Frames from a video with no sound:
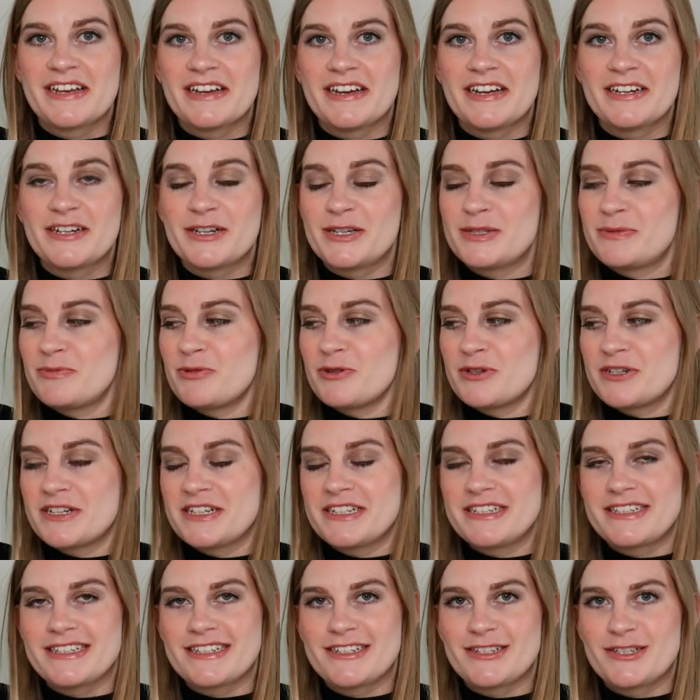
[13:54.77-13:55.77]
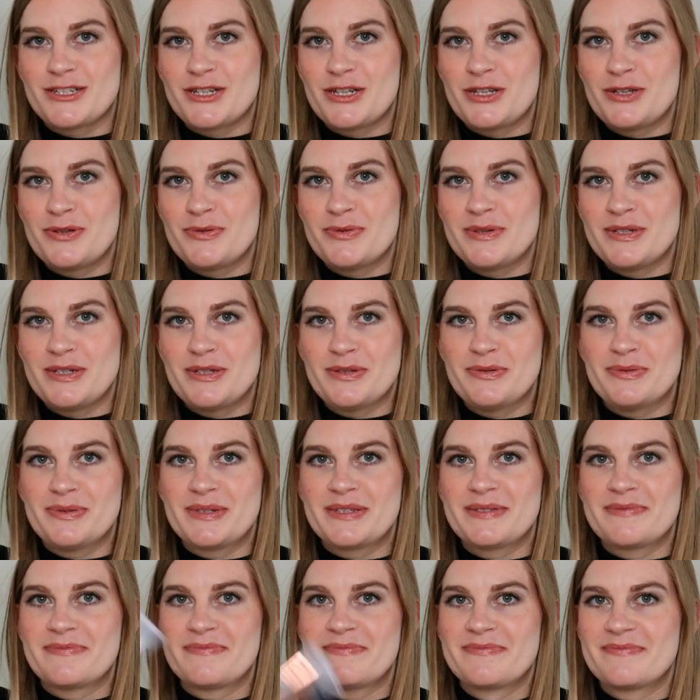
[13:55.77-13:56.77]
a nice product to
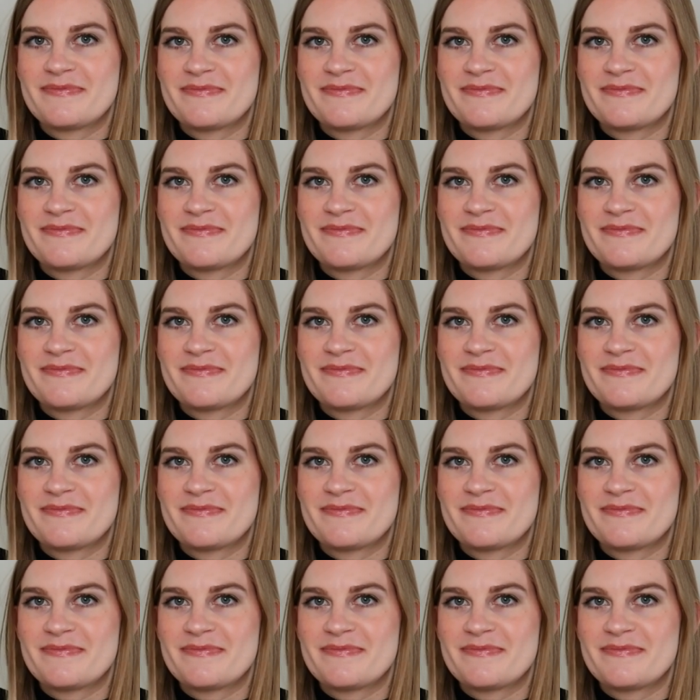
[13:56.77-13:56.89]
use